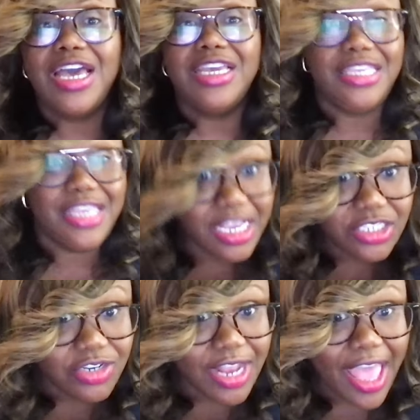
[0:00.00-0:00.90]

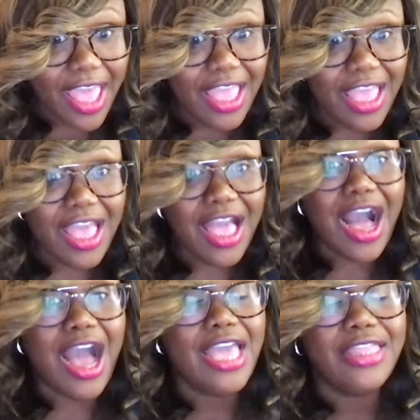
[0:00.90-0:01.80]
Yesterday,
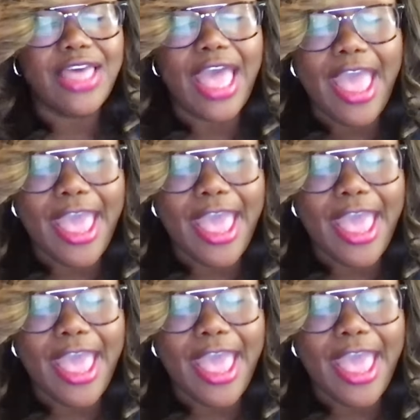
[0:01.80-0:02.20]
I had the